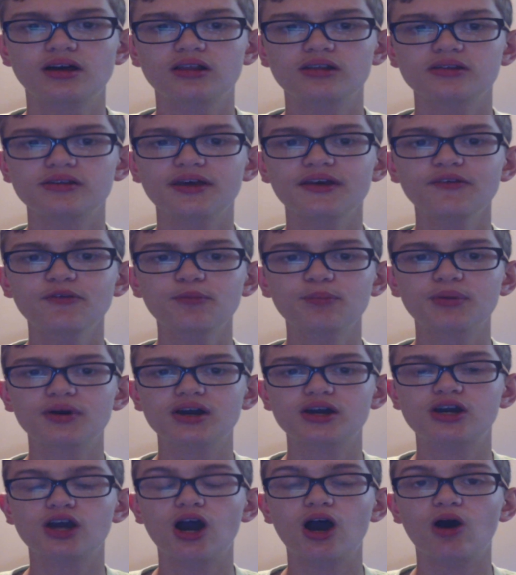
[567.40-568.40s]
Lisp,
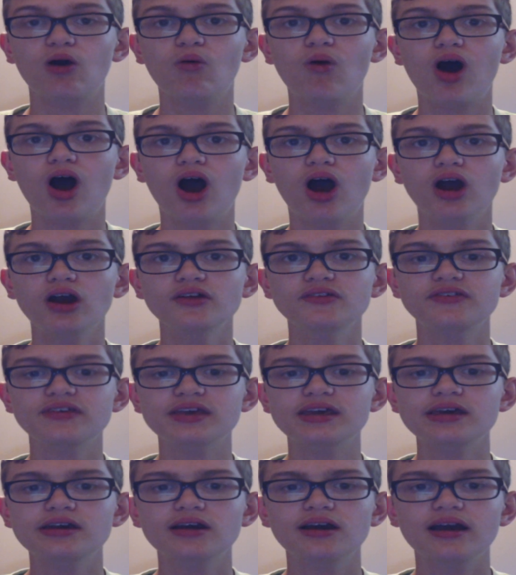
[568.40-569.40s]
Go,
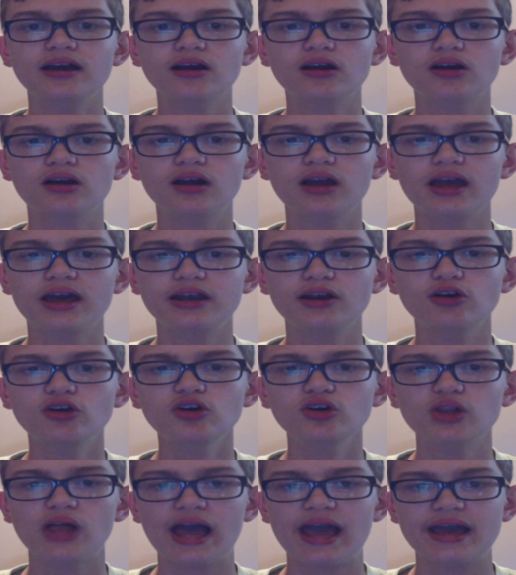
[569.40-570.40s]
RD, and
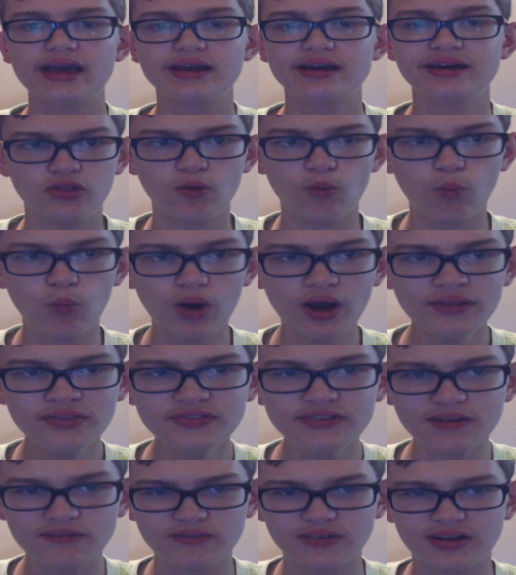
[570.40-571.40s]
Erlang. The one
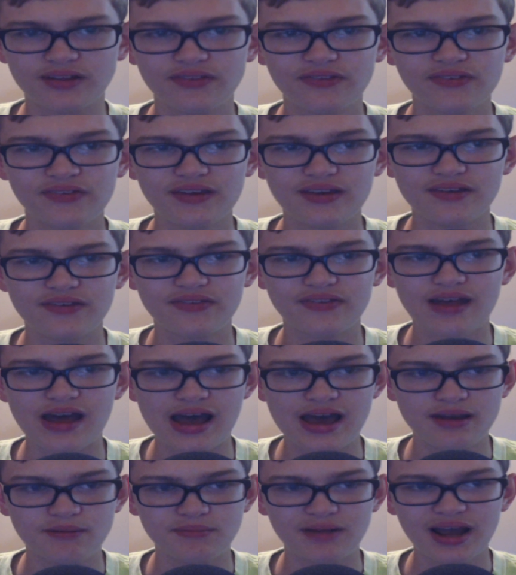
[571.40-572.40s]
difference is
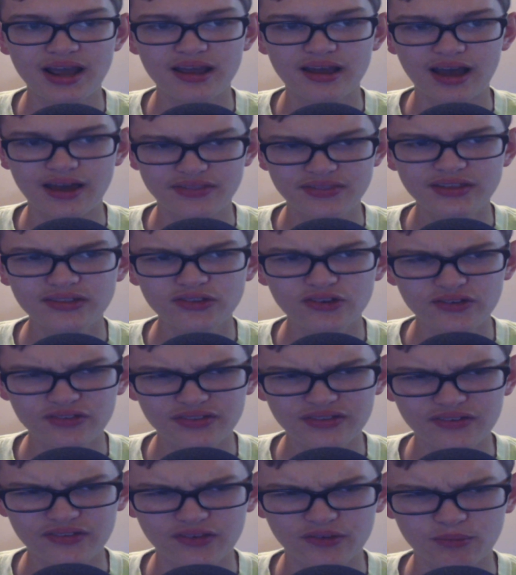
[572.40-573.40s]
that
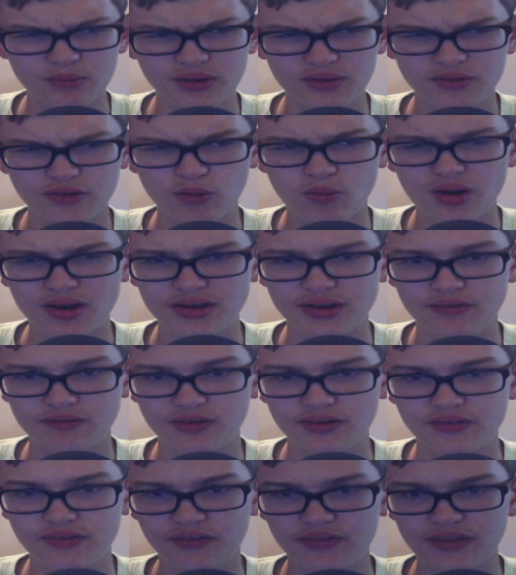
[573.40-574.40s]
the one
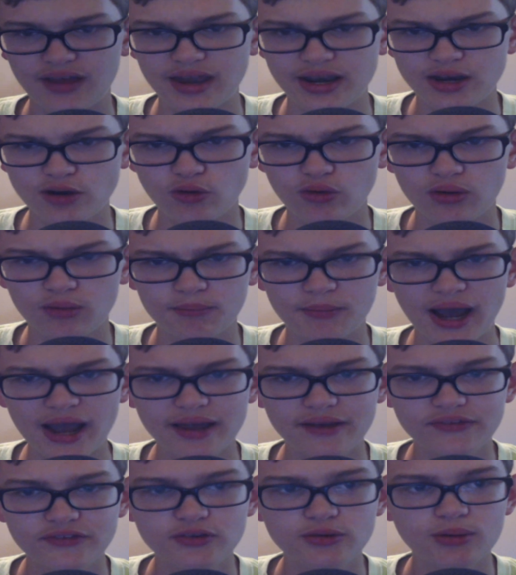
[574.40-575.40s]
difference is that
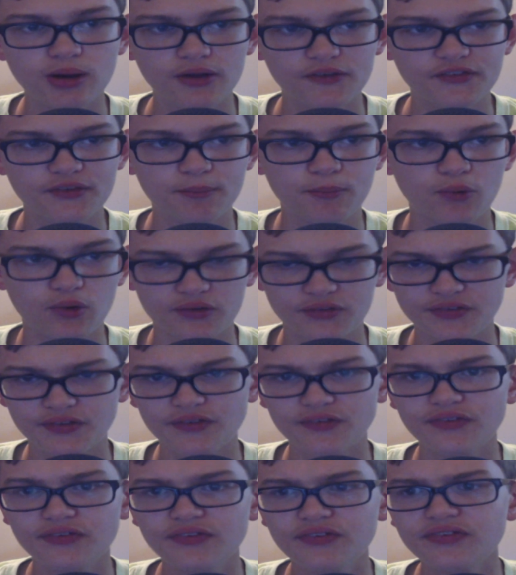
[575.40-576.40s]
MySQL supports
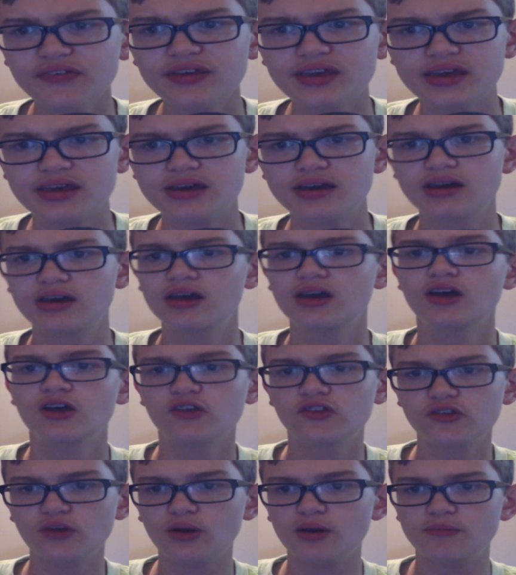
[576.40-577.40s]
C.
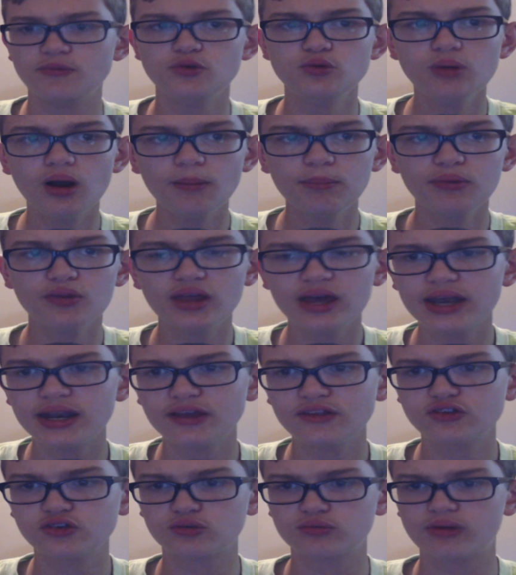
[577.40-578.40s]
So if you are
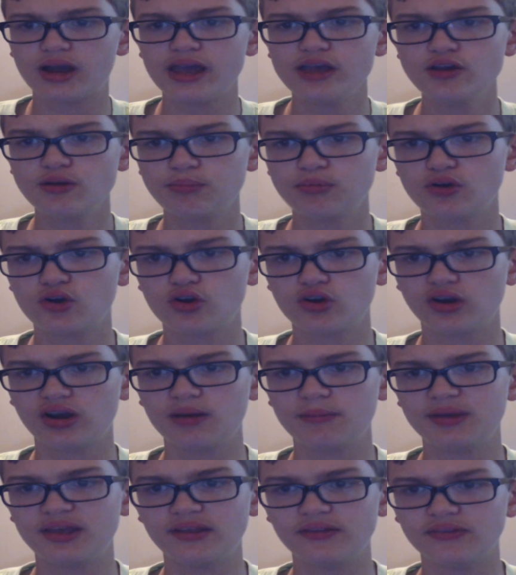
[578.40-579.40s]
planning to write your
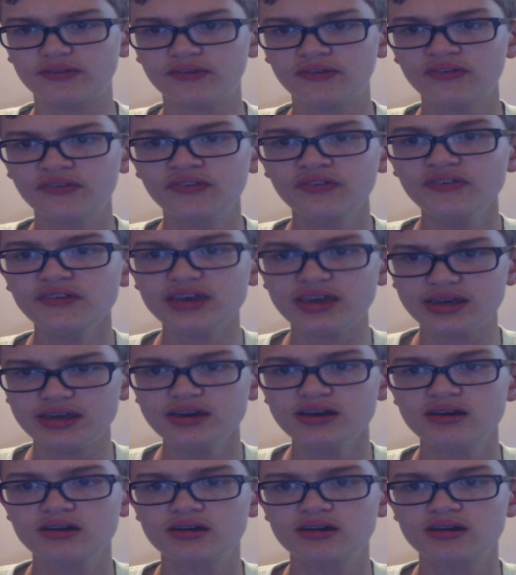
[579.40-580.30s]
program in C,